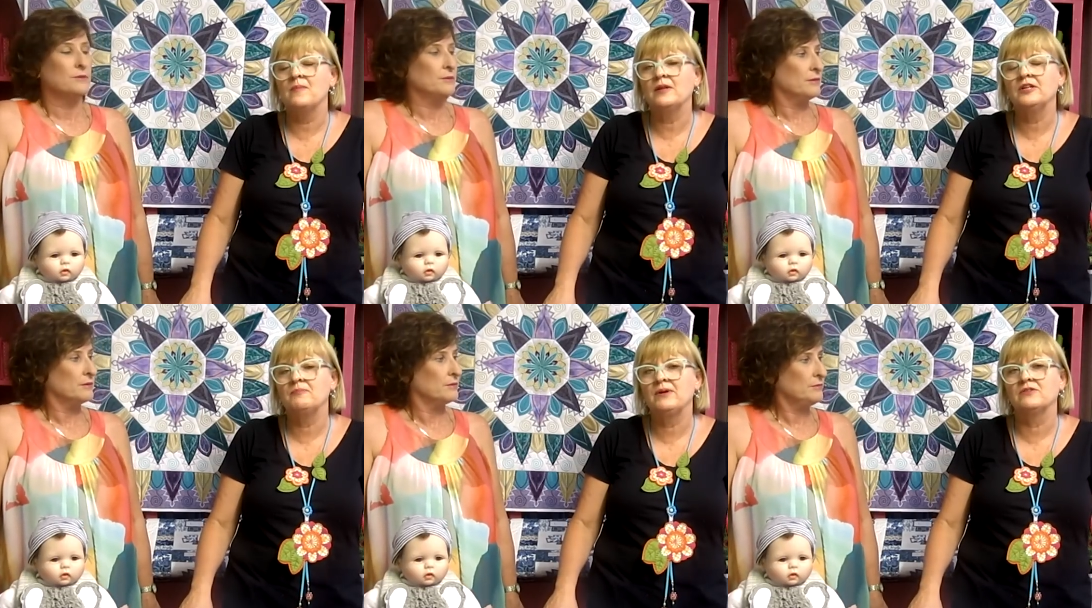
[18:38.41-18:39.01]

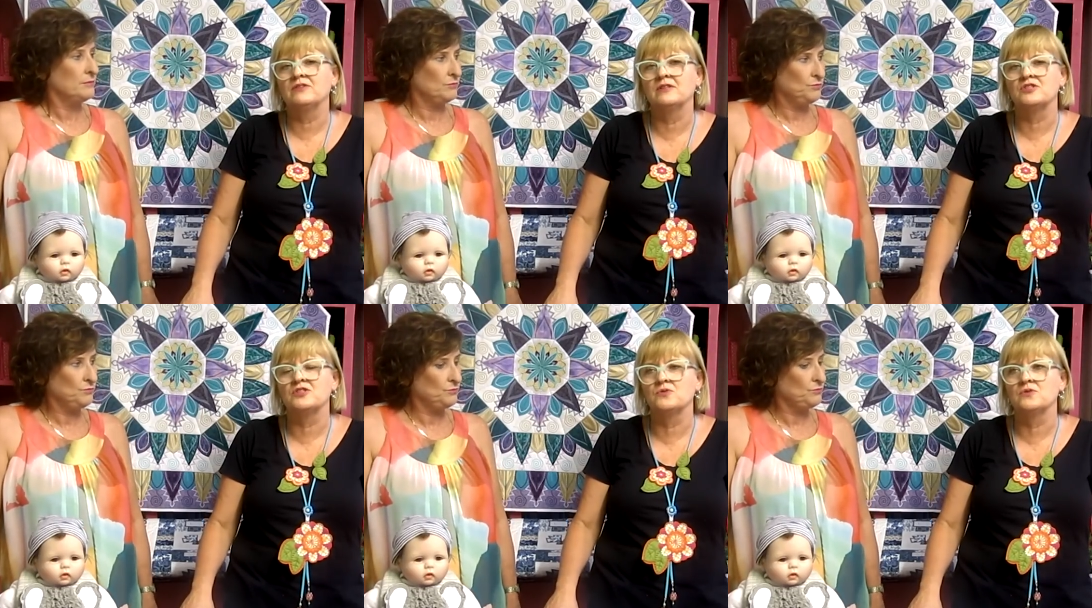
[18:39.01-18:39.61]
Speaker 1: Melanie picked the
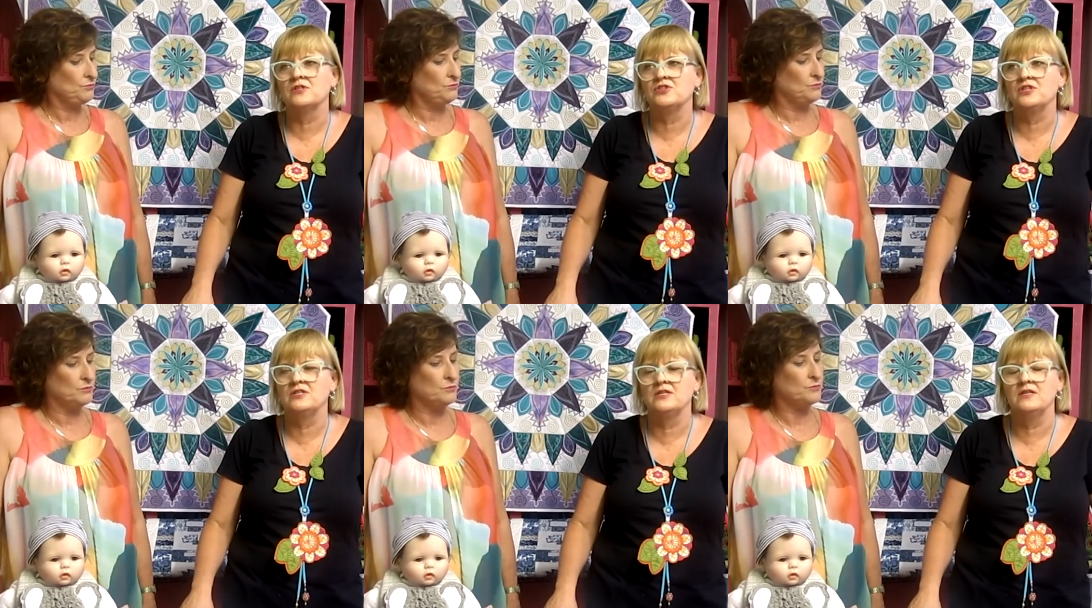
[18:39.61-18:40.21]
stores that
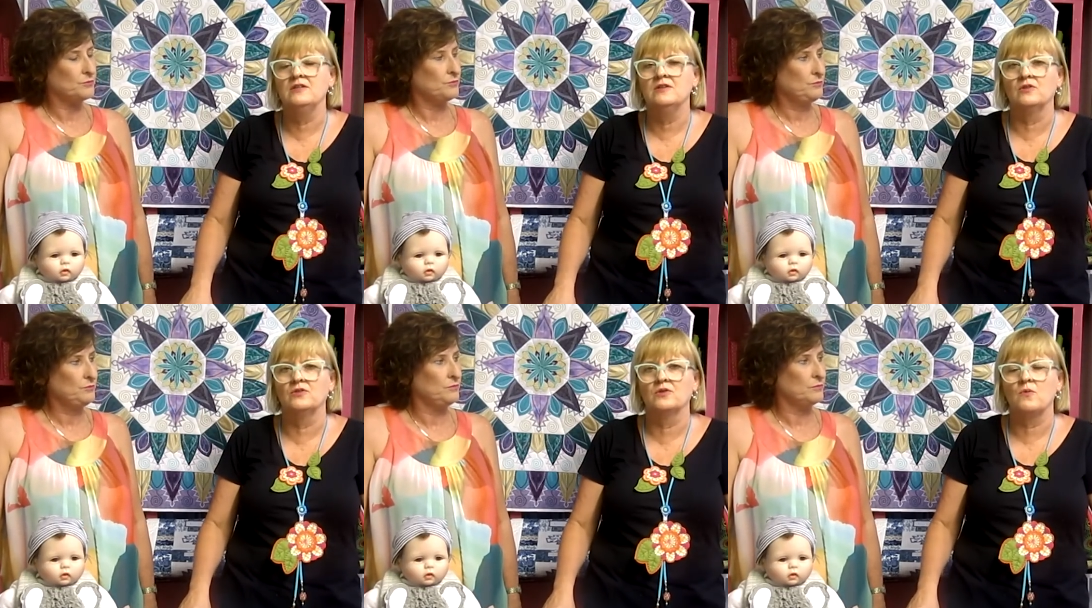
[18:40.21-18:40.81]
she did
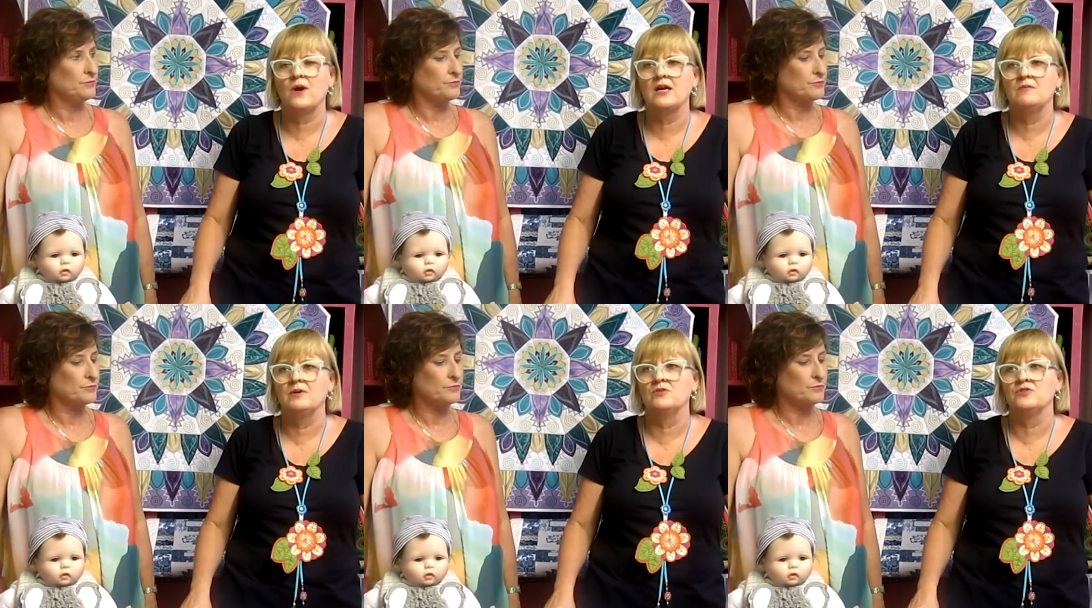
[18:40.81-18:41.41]
along the way
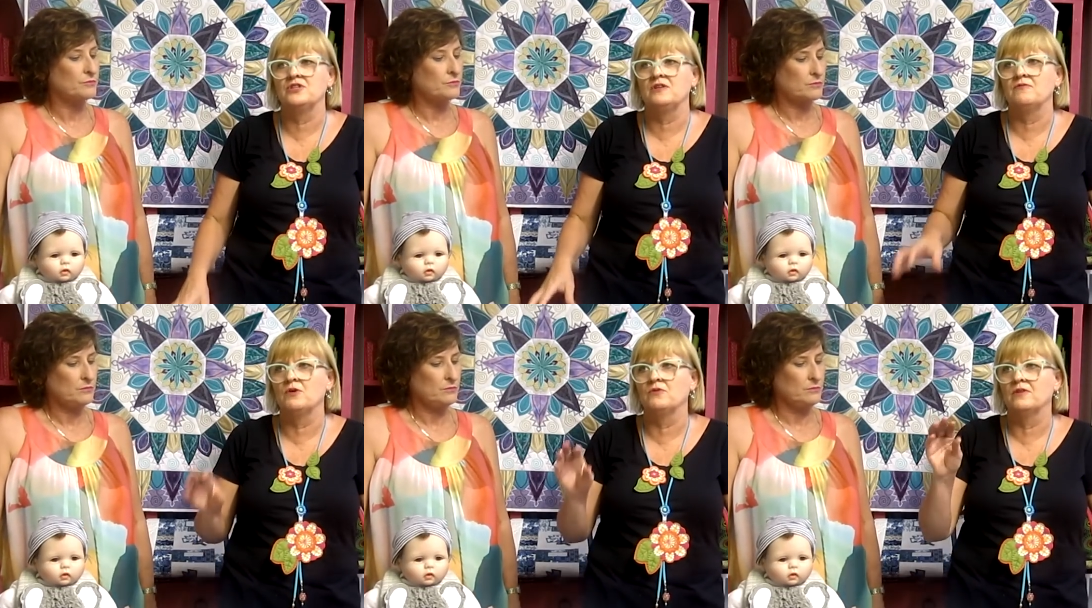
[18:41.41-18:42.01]
because she
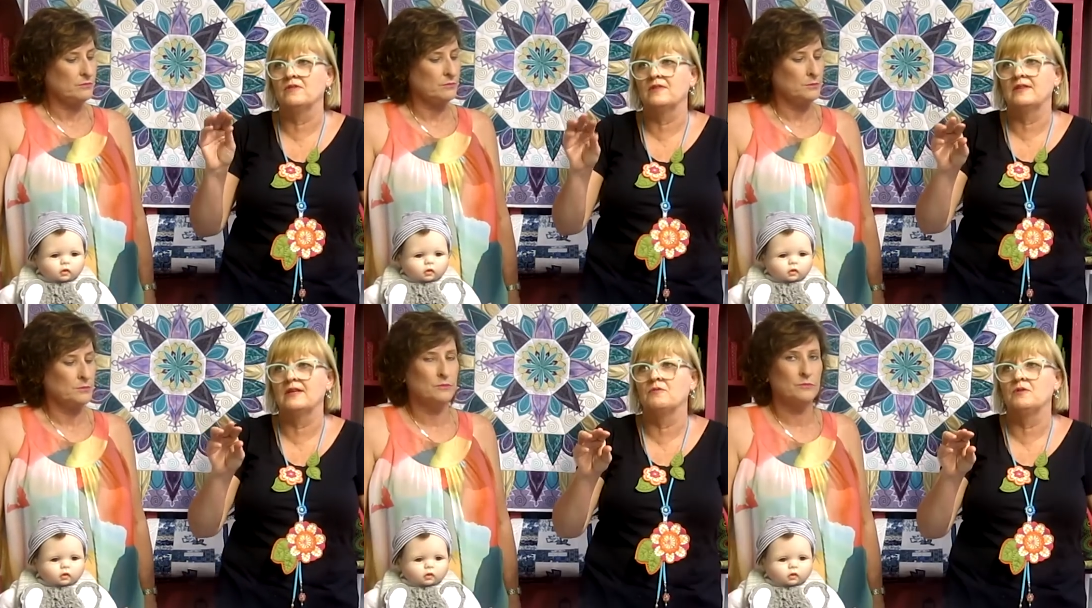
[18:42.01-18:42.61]
felt that
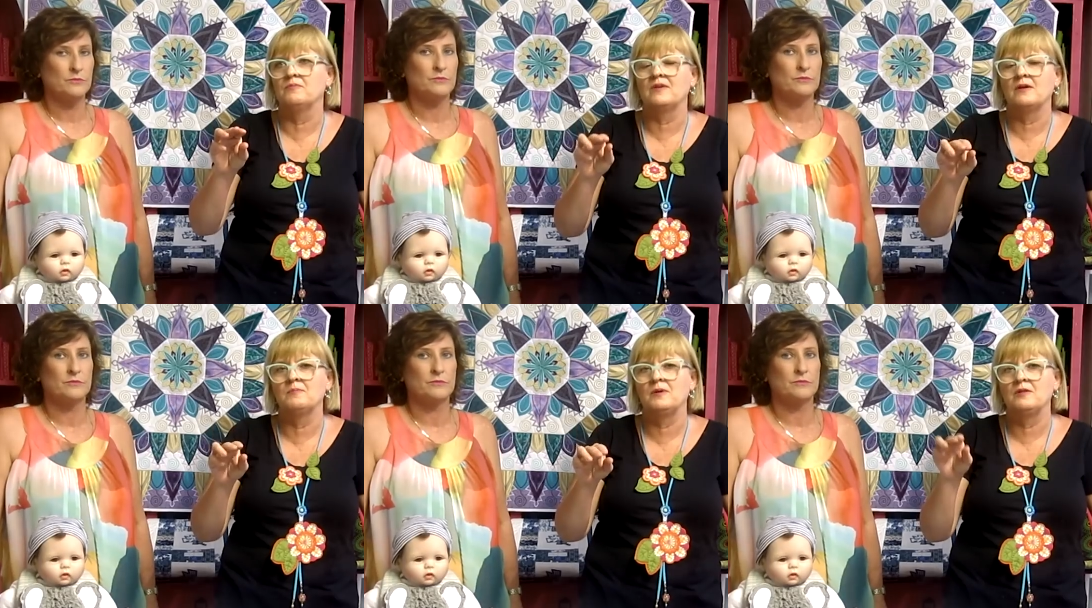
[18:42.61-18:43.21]
that would
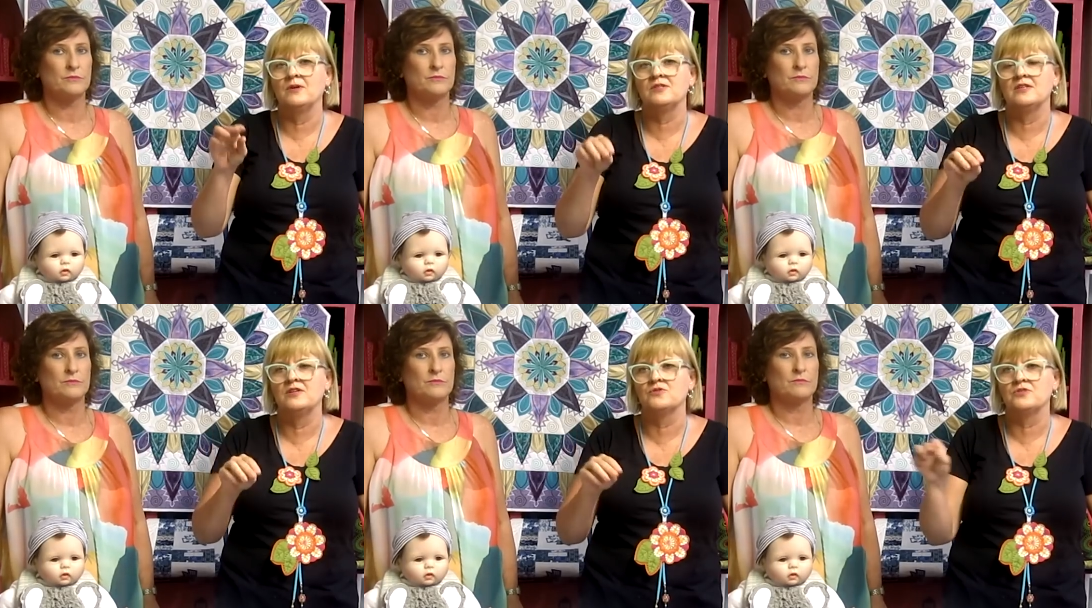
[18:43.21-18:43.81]
they would be the most
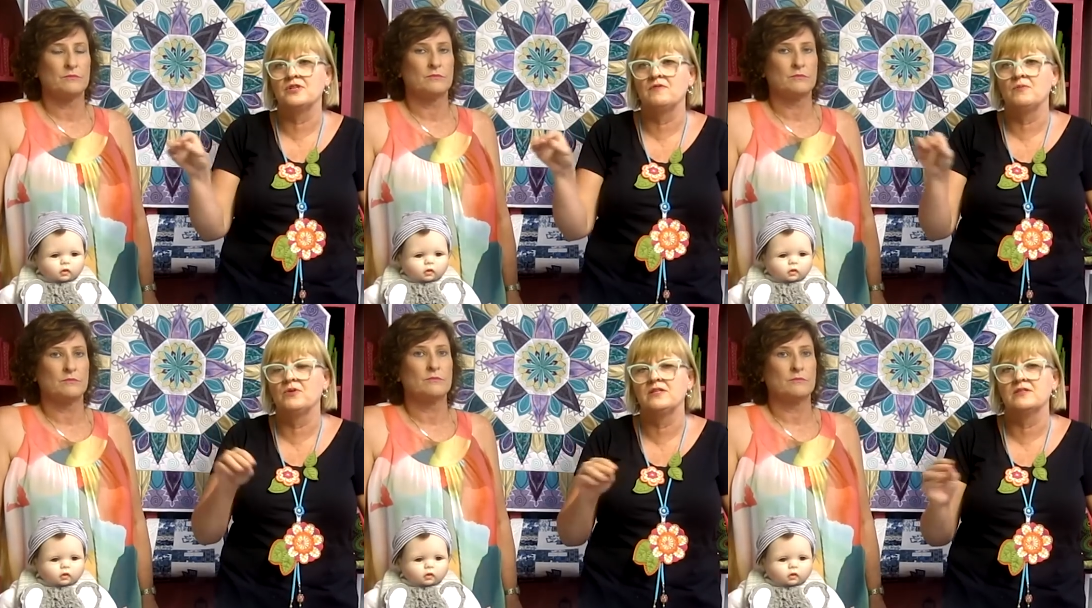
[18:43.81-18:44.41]
central to
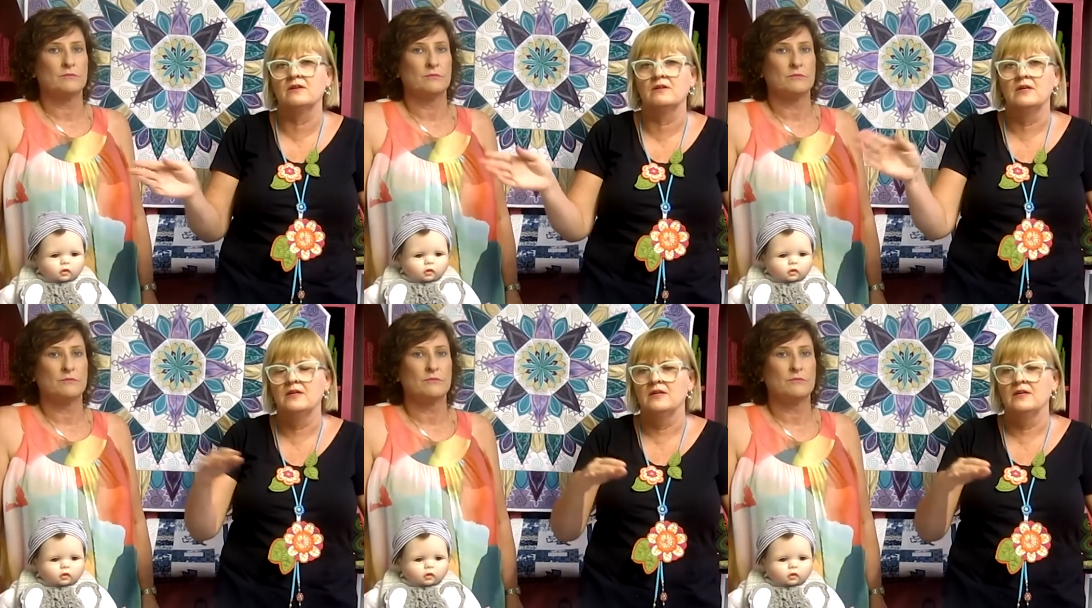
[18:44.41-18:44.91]
everybody. So.